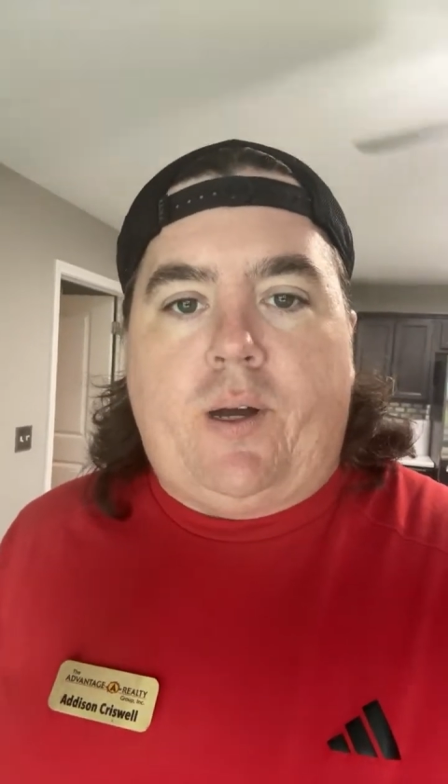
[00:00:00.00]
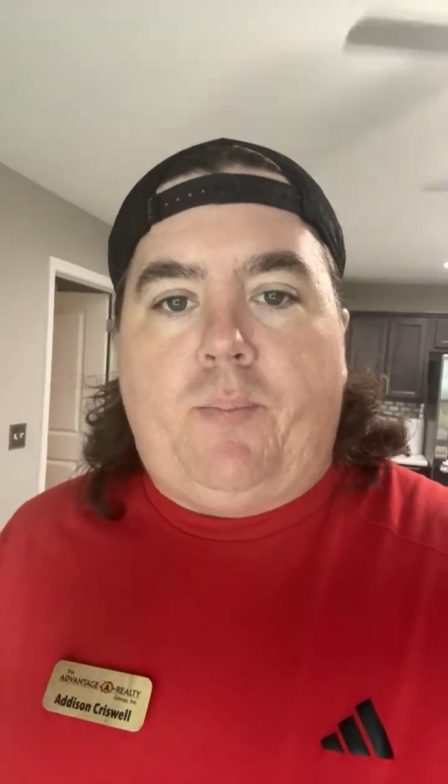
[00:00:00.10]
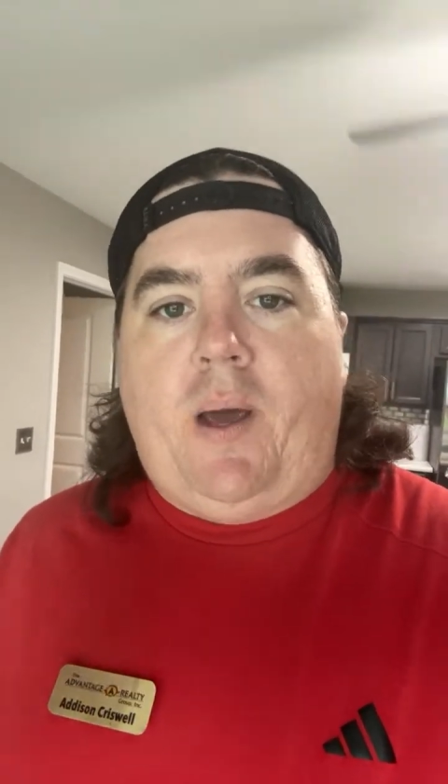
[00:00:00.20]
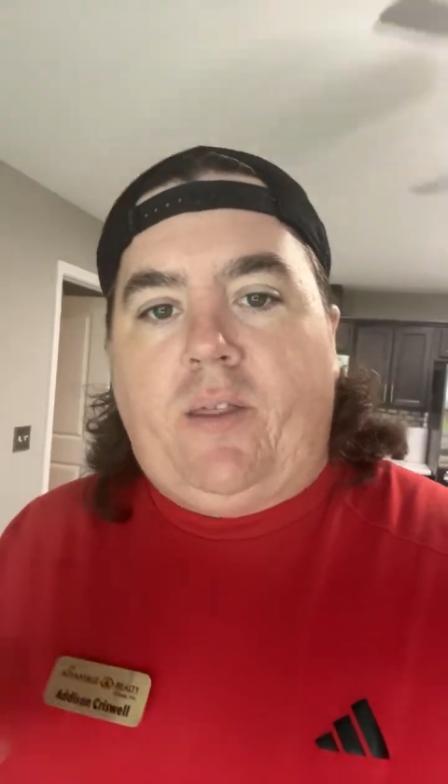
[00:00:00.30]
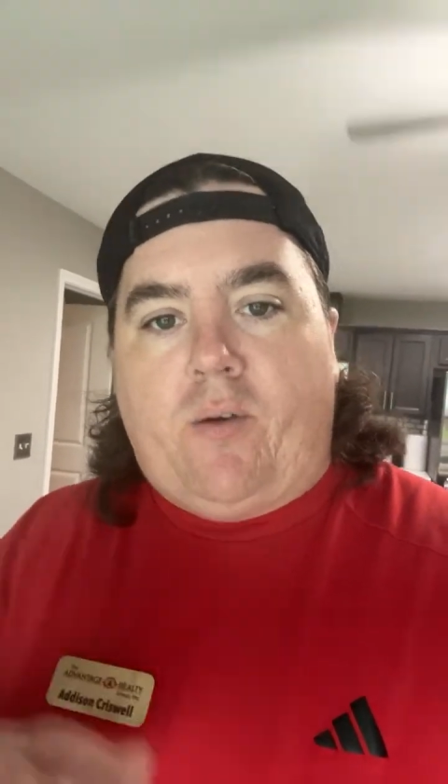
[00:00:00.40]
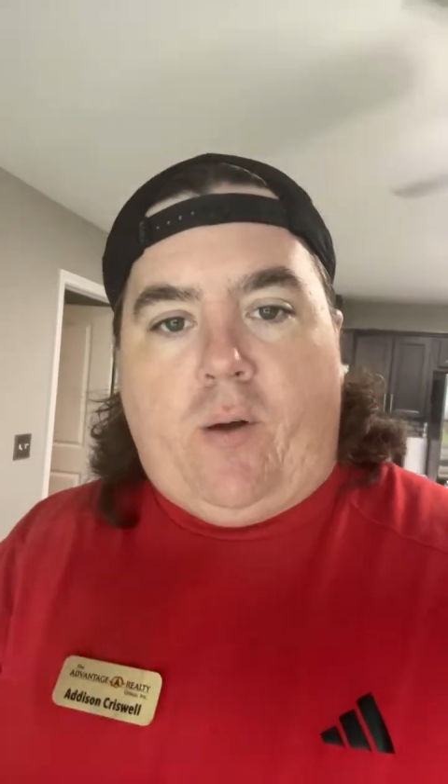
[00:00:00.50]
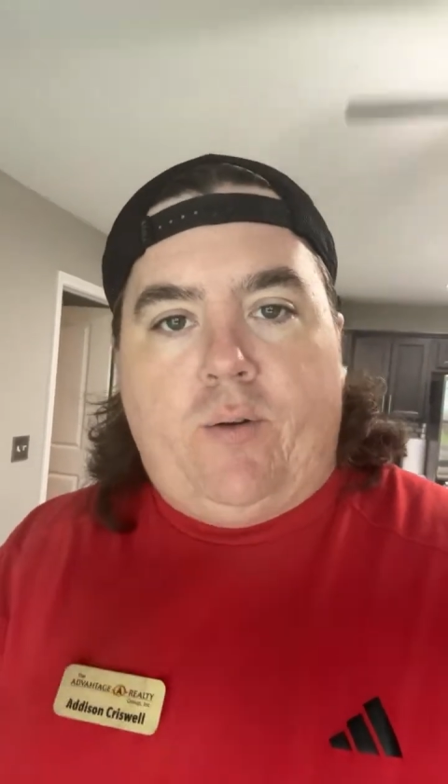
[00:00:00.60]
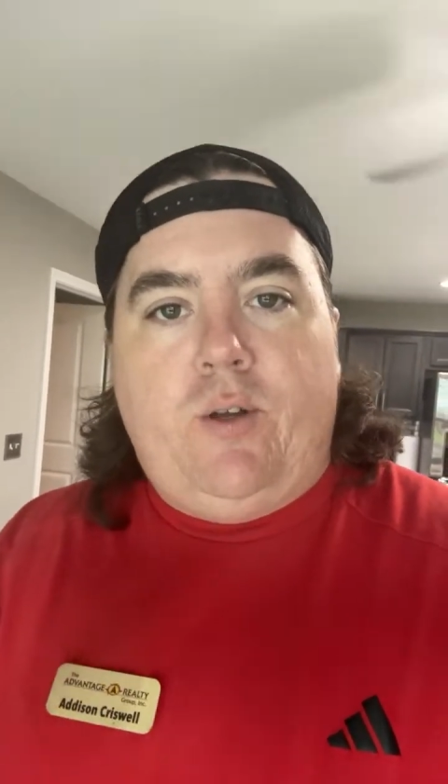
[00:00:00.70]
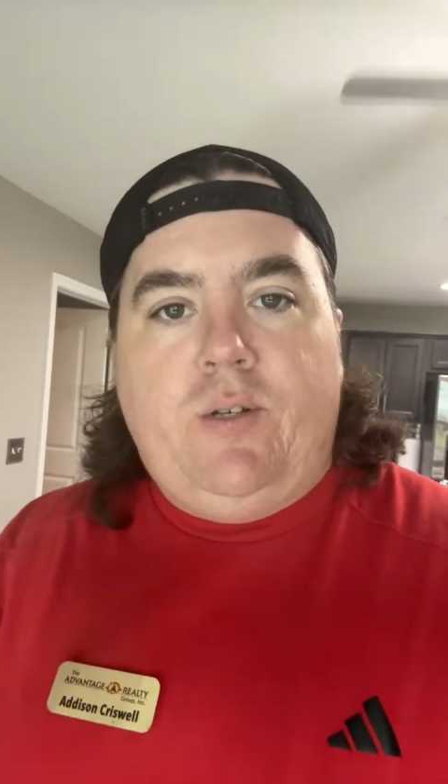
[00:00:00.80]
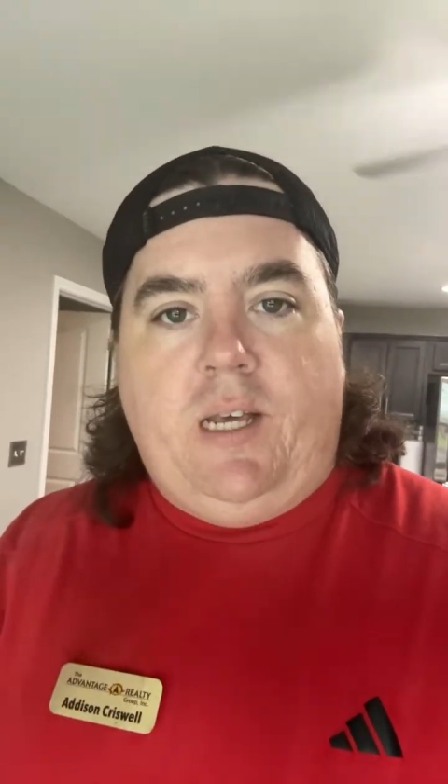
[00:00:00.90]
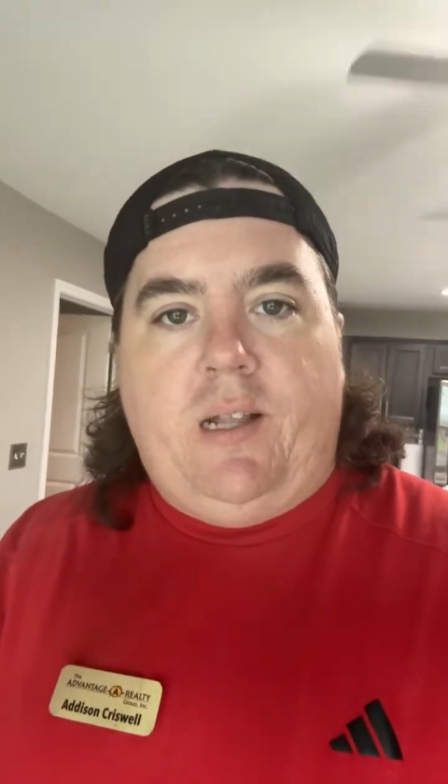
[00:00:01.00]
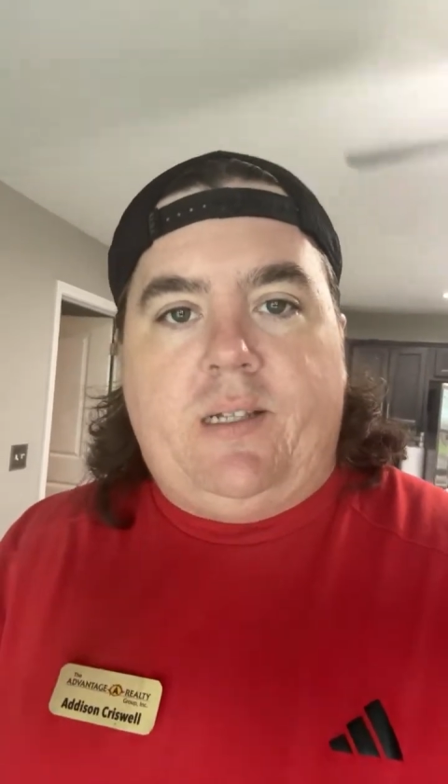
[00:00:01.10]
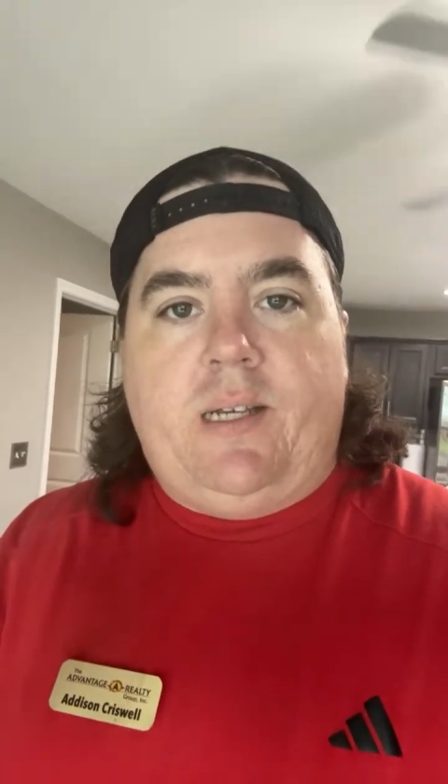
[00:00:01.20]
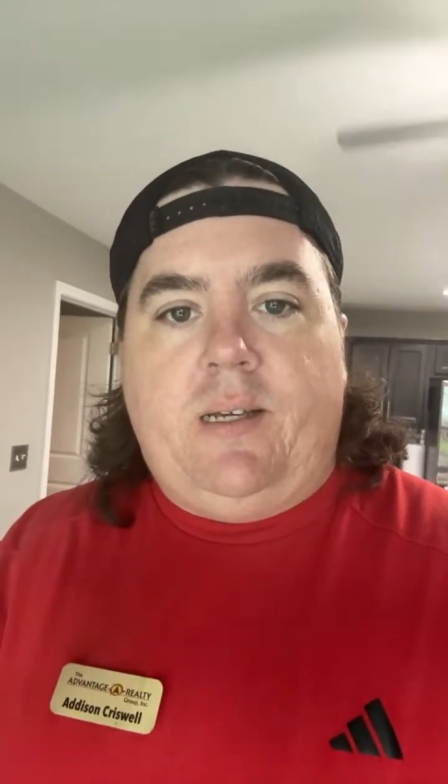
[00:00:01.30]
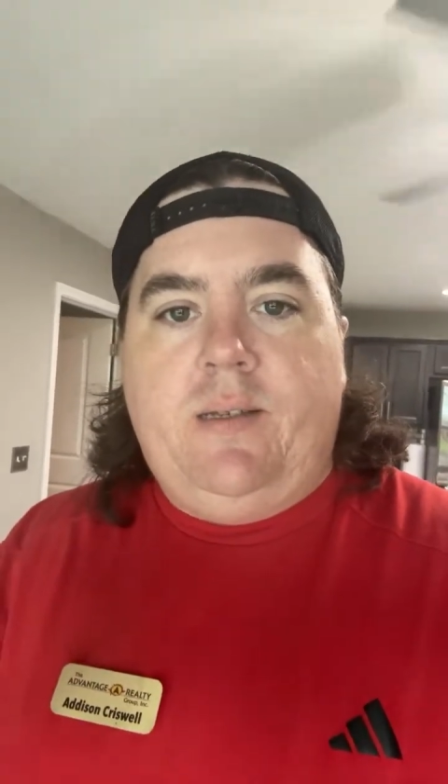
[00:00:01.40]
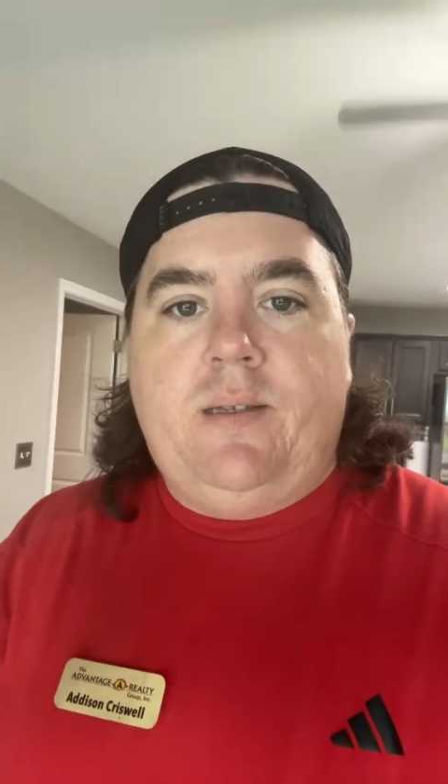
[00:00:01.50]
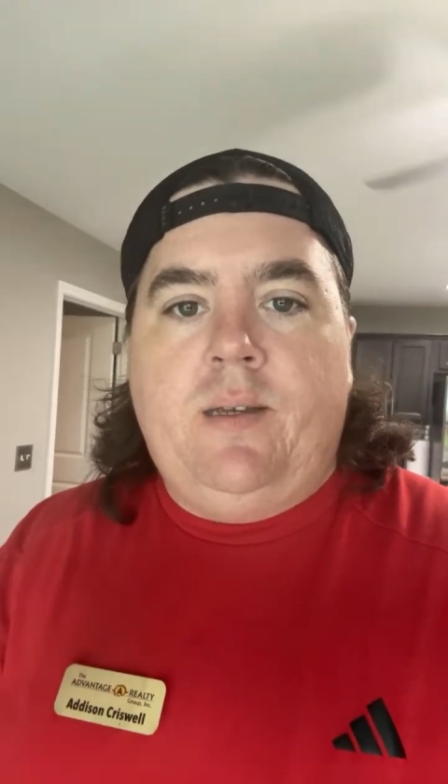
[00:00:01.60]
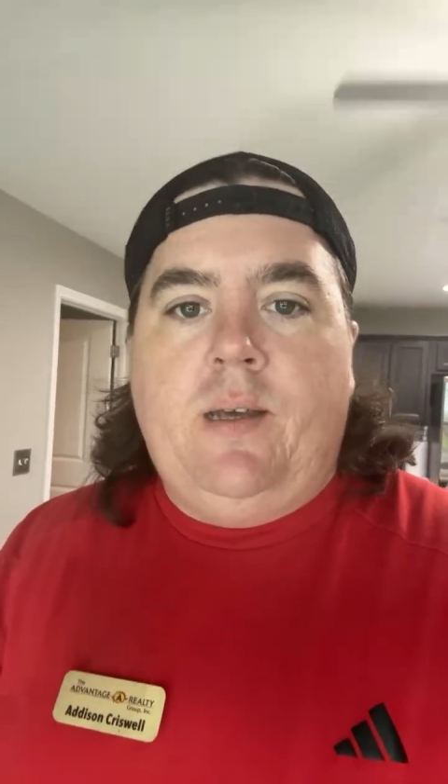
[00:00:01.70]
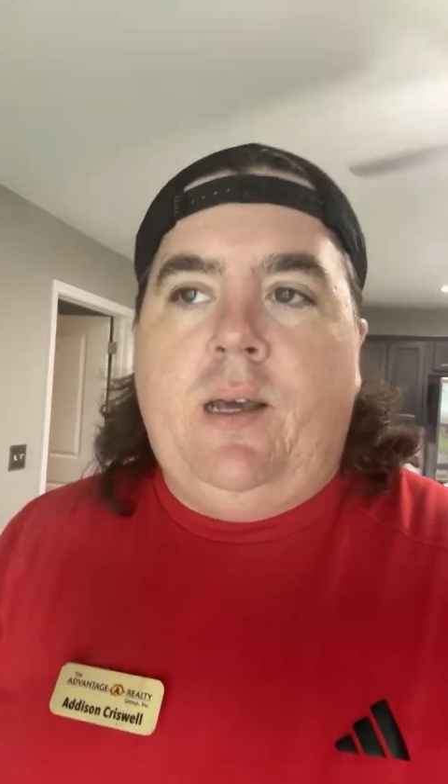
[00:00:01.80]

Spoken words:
could pay their own utilities,